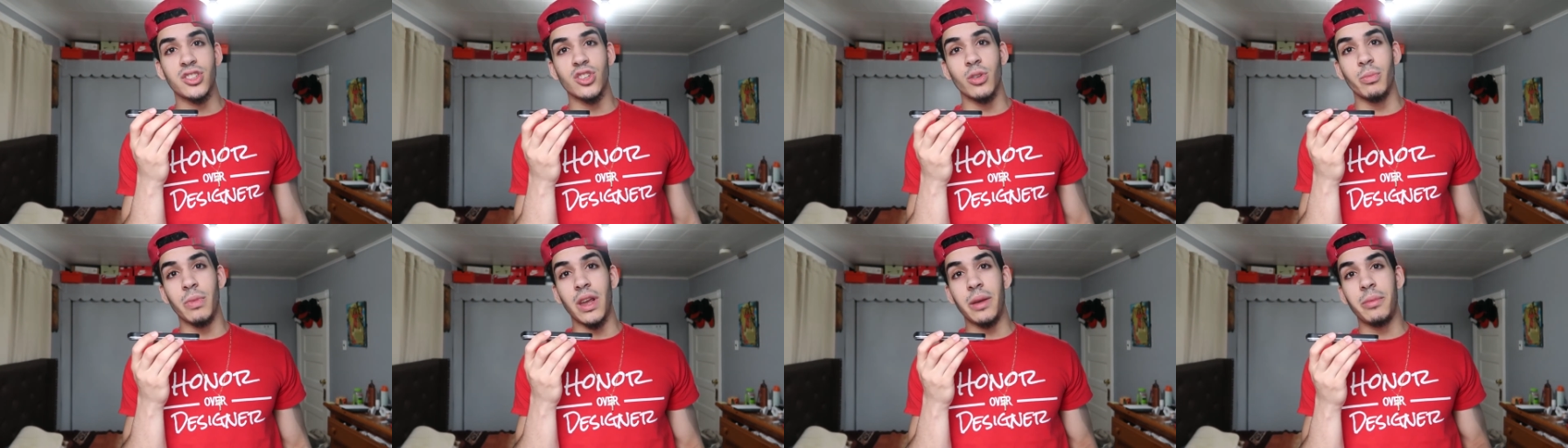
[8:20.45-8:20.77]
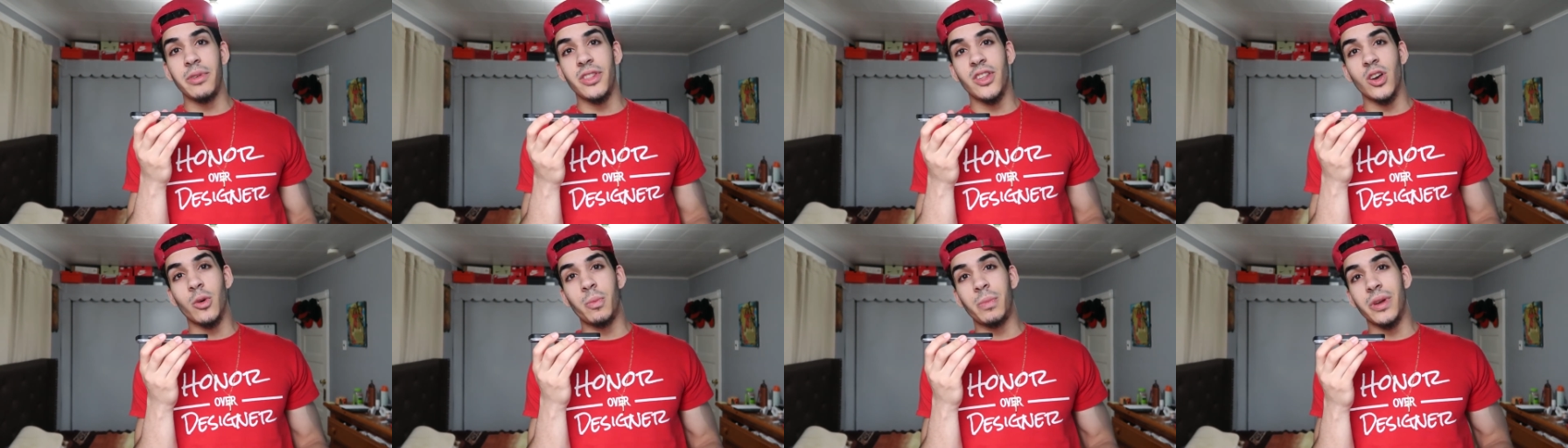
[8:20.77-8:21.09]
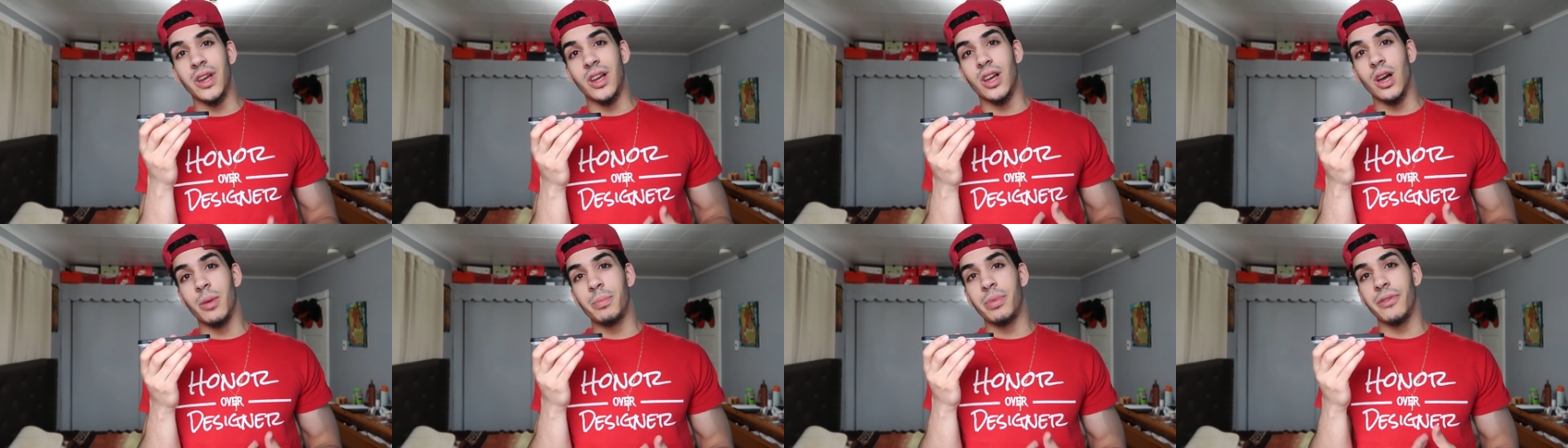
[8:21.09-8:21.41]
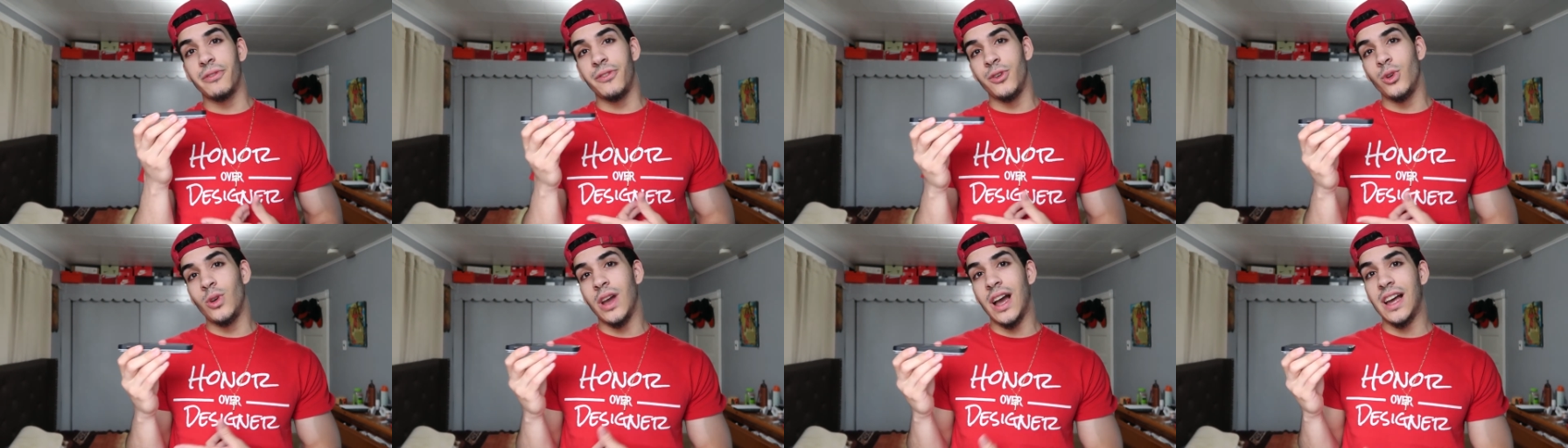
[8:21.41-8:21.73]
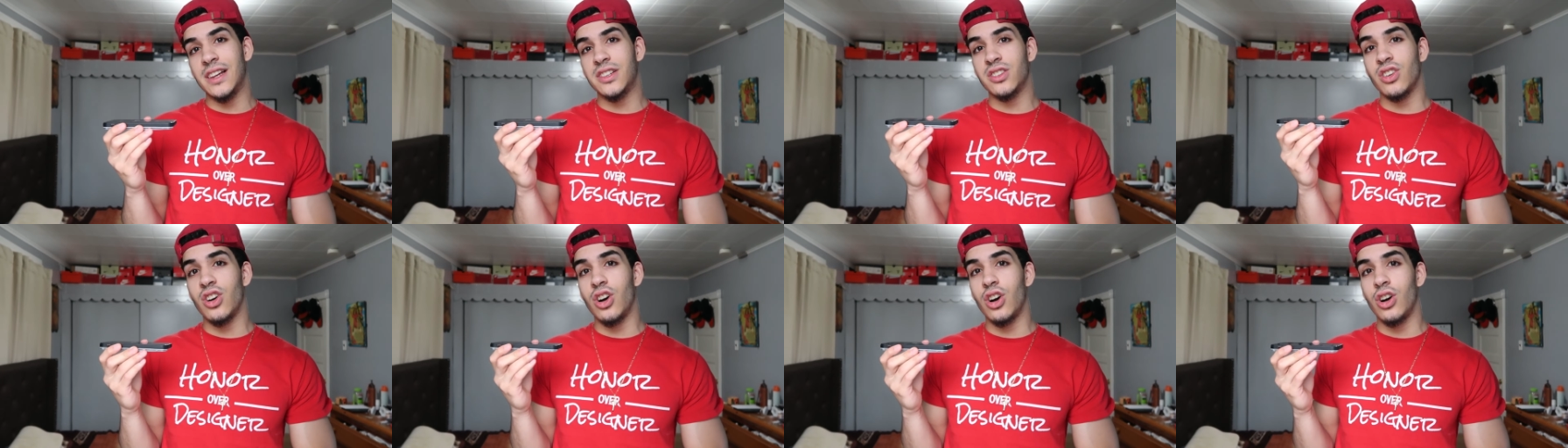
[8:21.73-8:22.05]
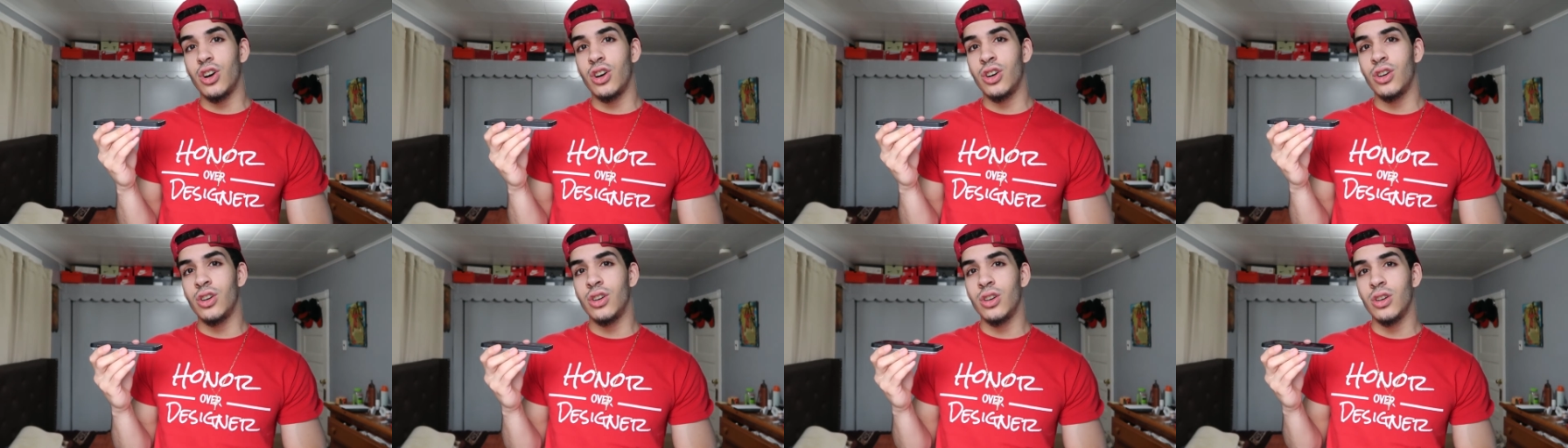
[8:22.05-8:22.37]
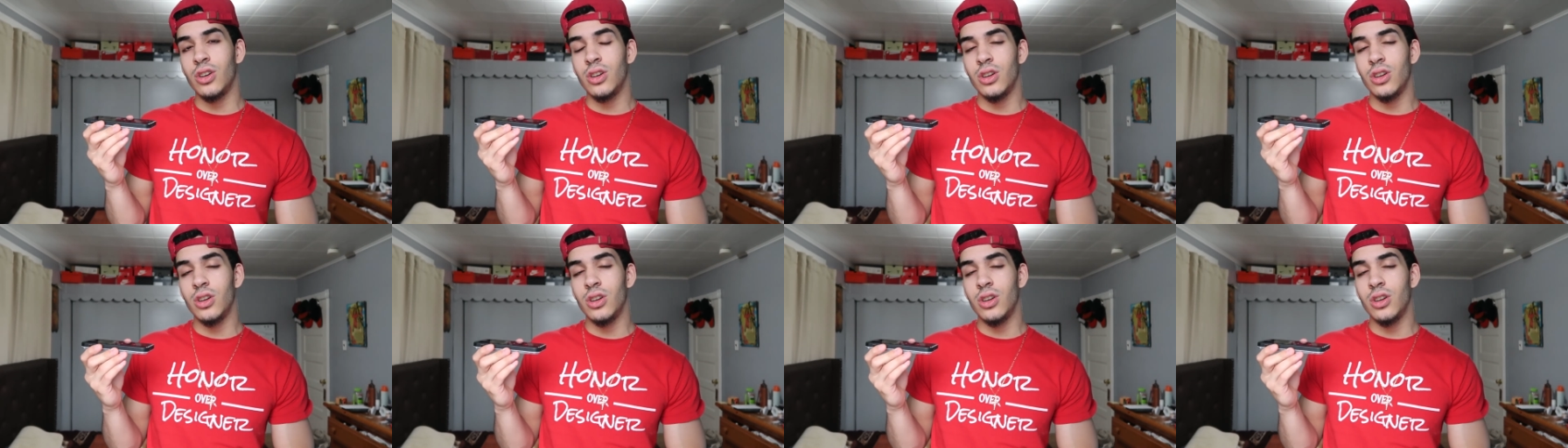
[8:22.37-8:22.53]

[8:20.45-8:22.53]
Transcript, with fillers: so maybe they'll pick up if you guys call.